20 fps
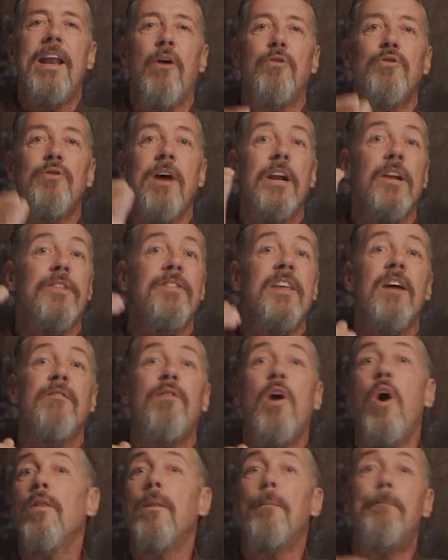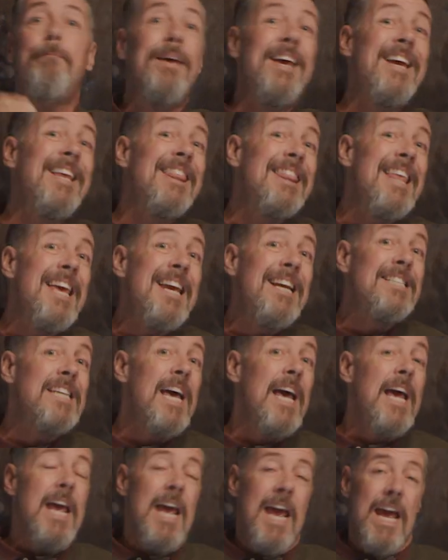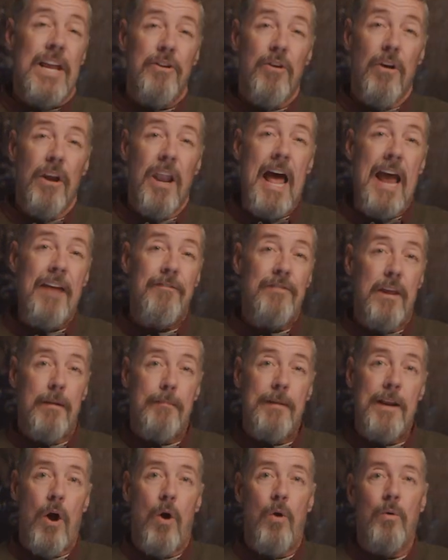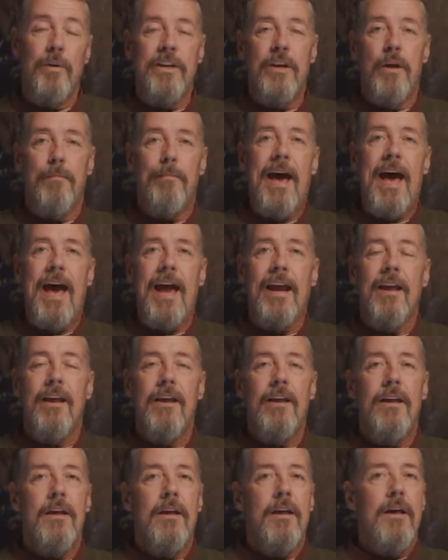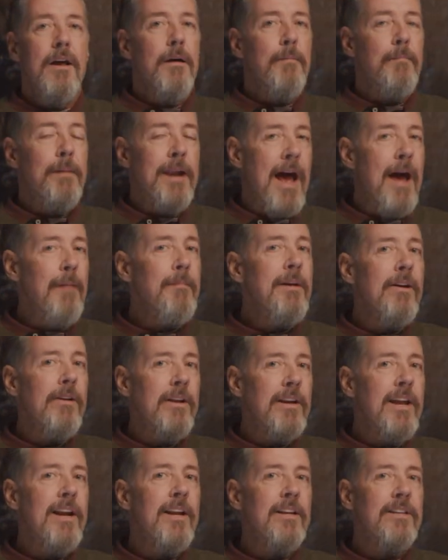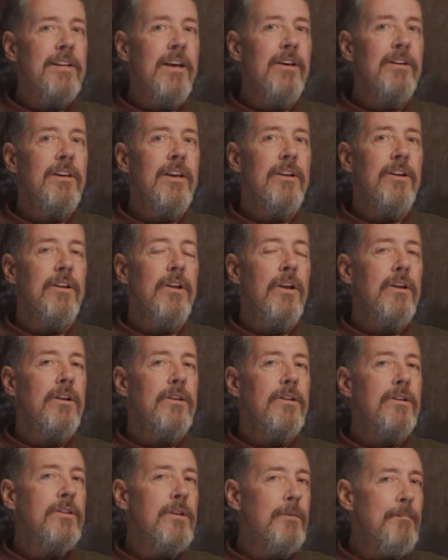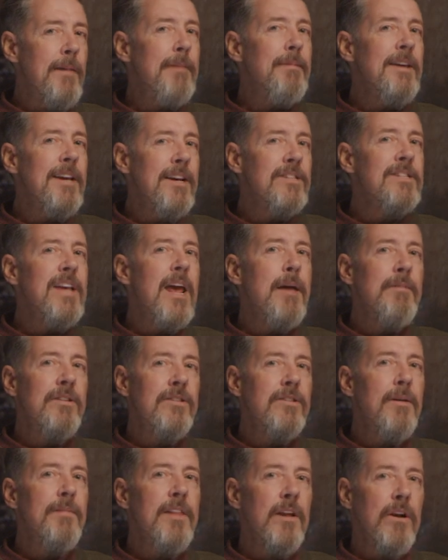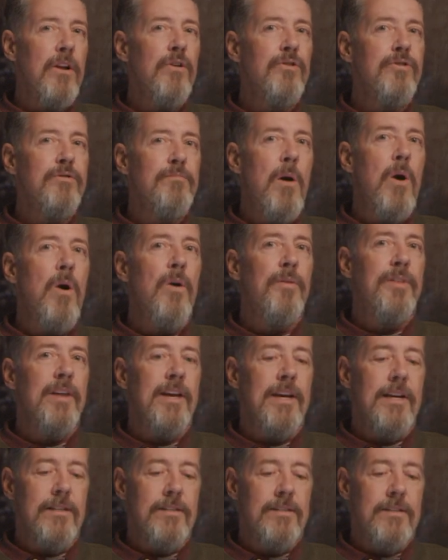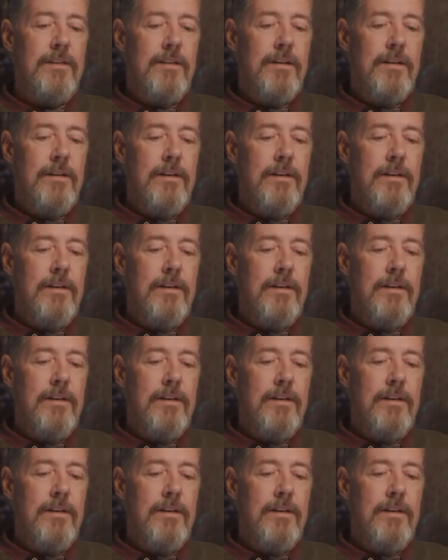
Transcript: now are trying to think of all the big things in your life that have been holding you back. But I'm here today to tell you to, to maybe examine some of the little small things.